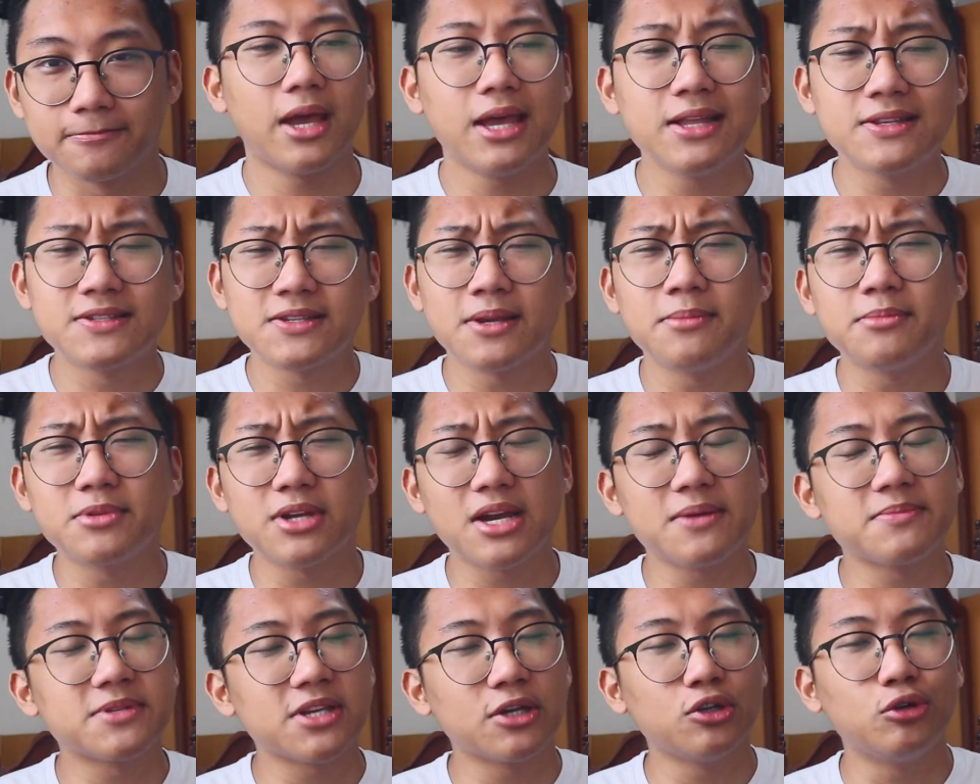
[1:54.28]
And
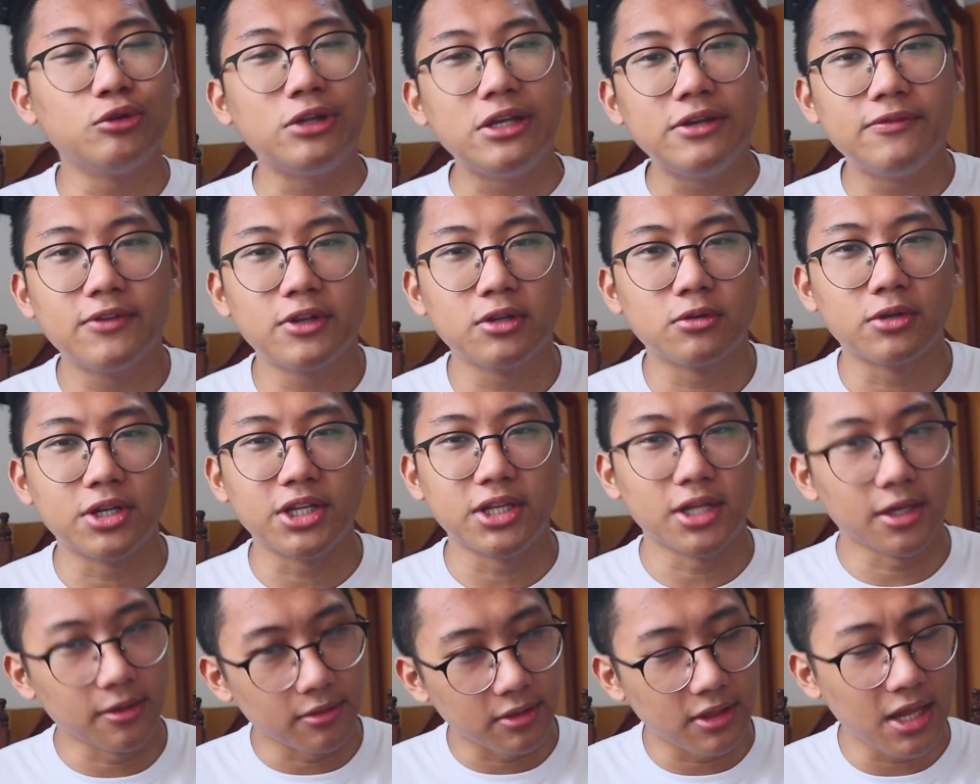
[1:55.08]
sometimes I don't even read
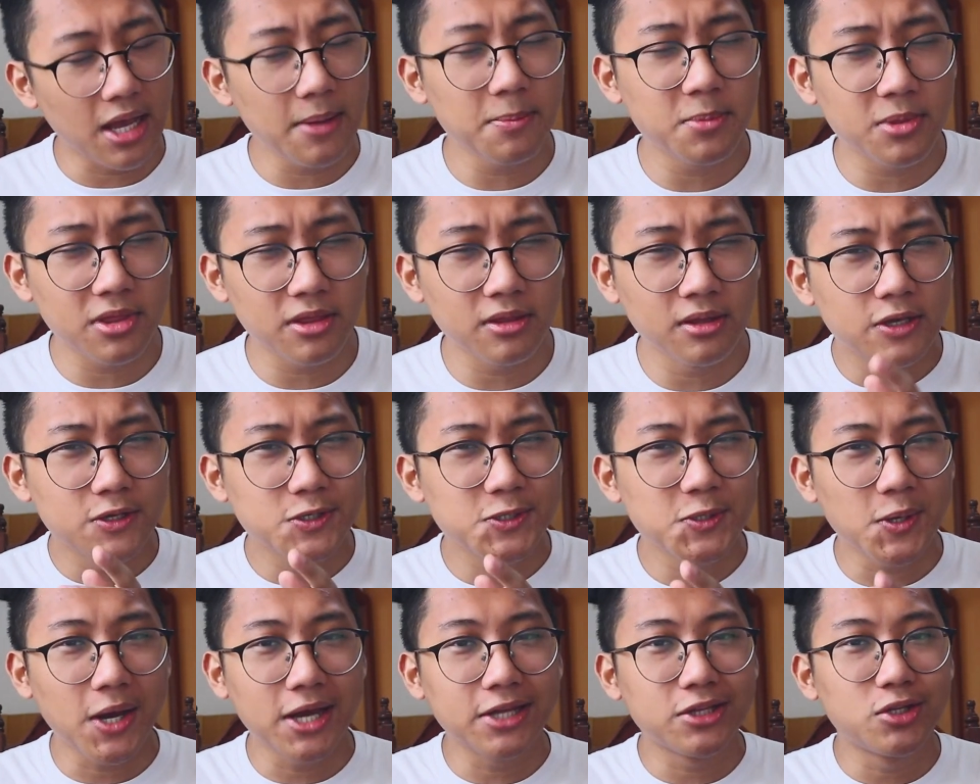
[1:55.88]
in depth,
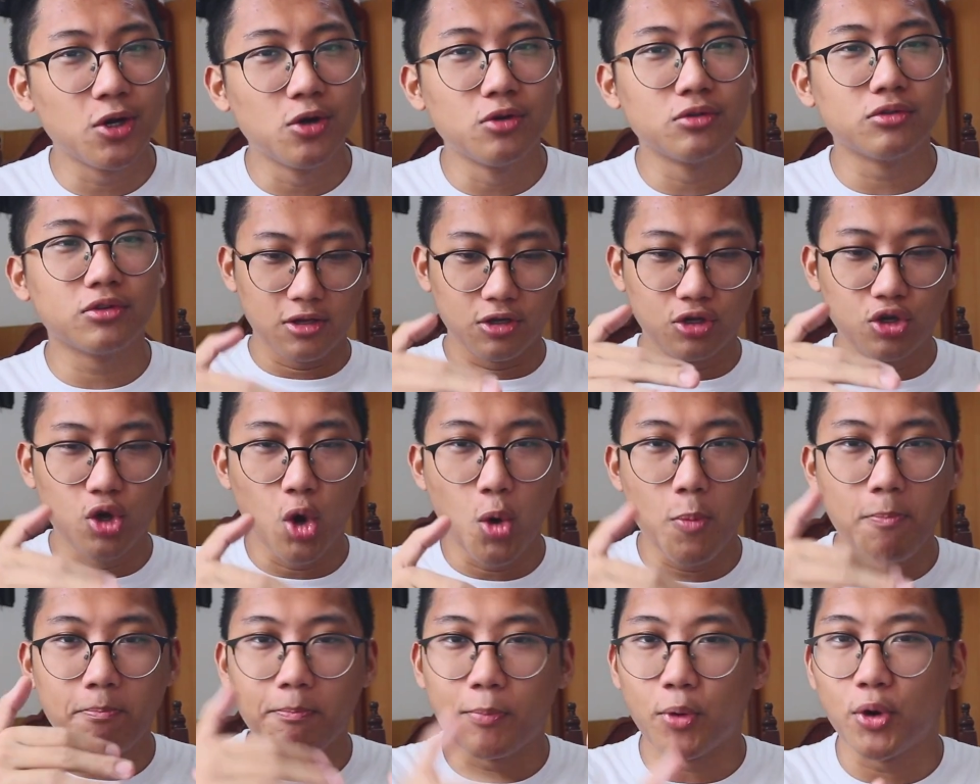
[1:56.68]
so I don't go
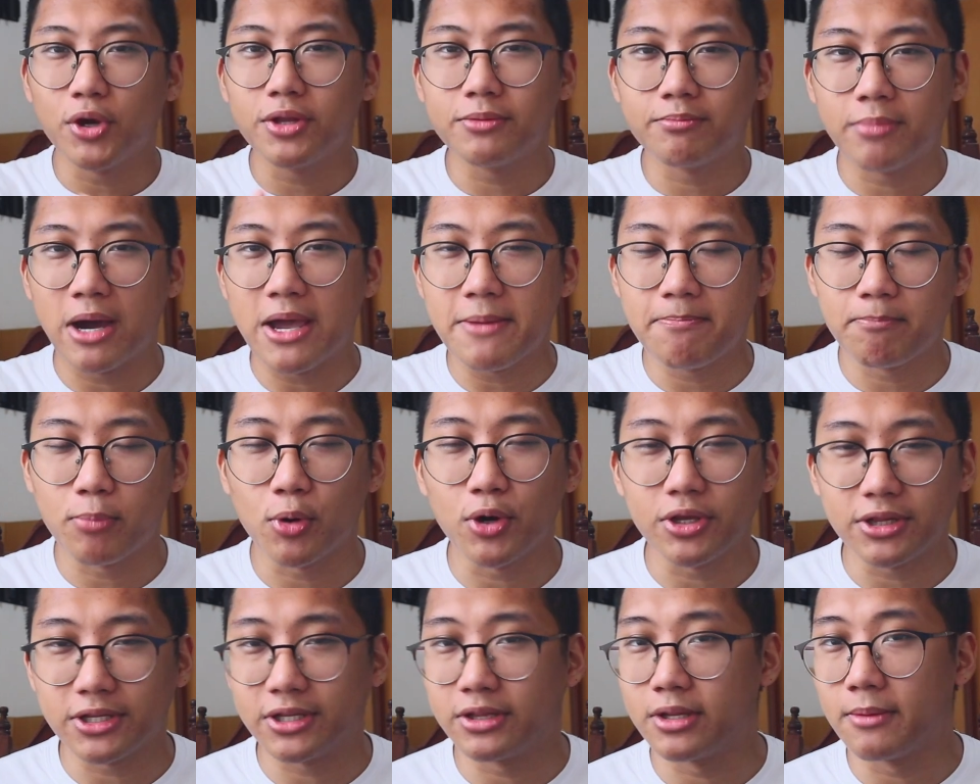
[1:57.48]
point by
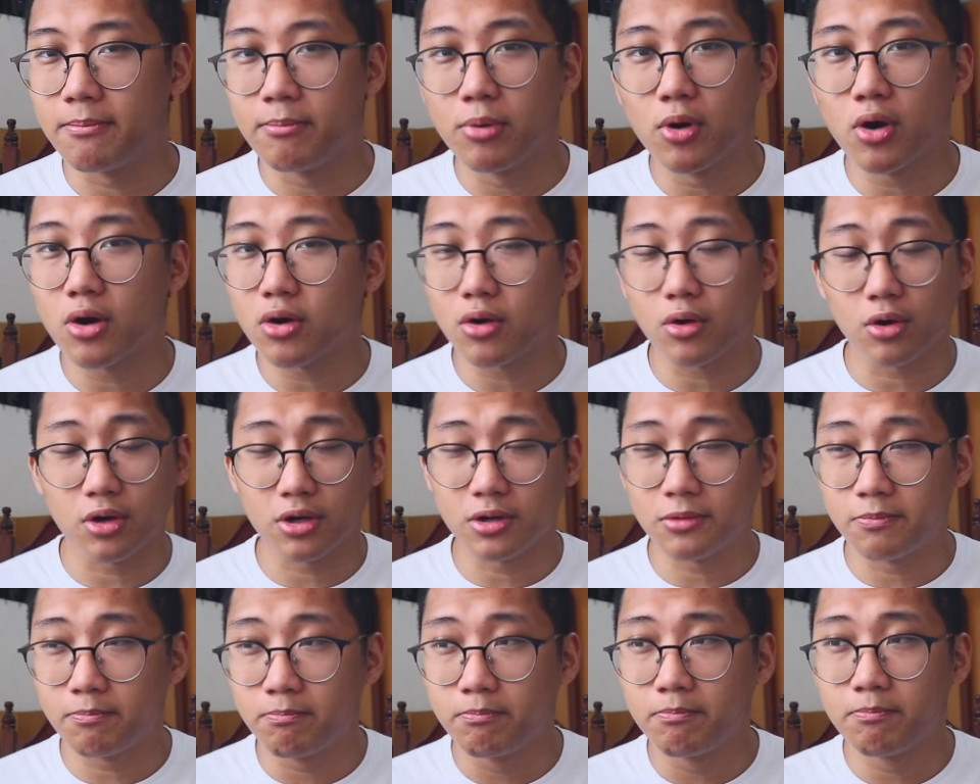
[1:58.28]
point in the book
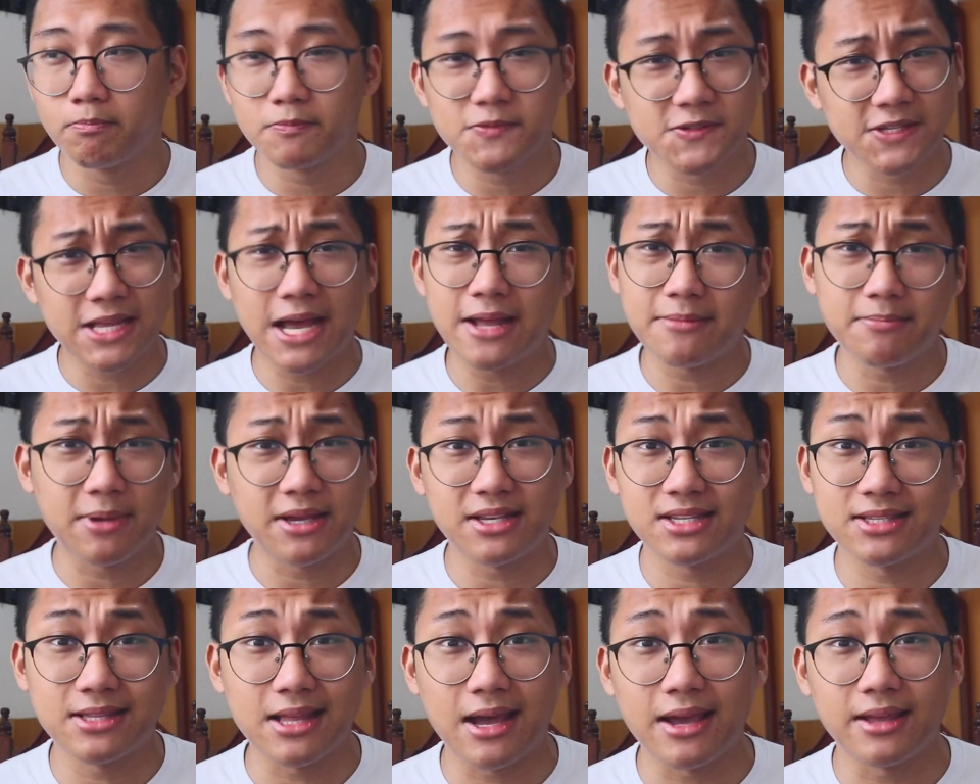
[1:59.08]
or slide by
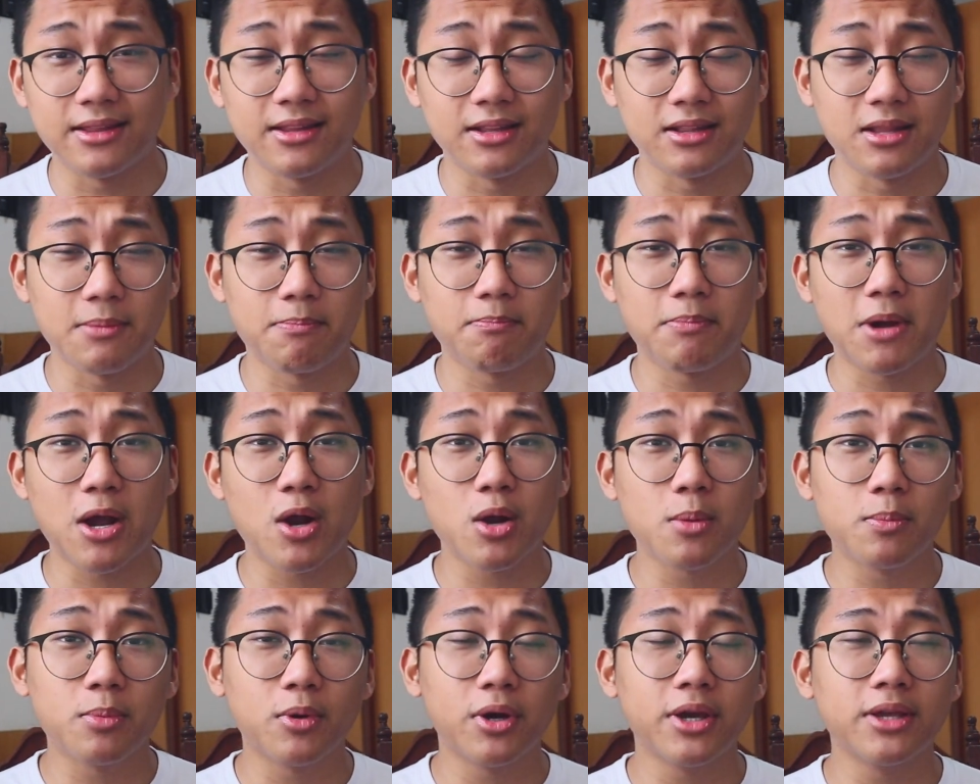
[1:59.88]
slide in the
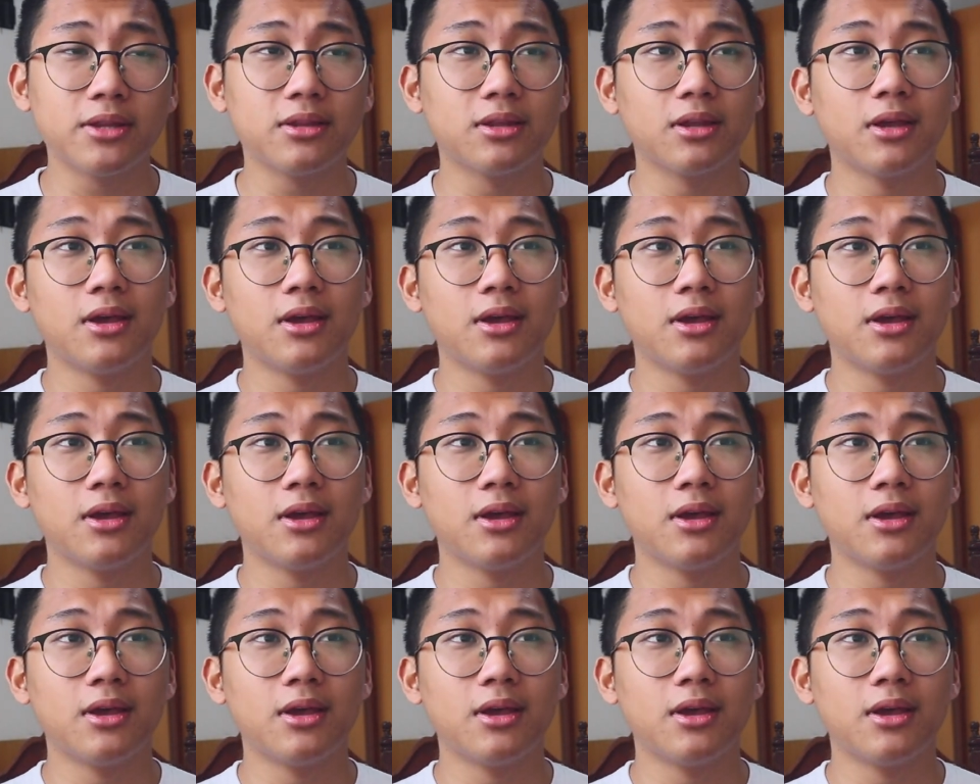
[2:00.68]
PowerPoint.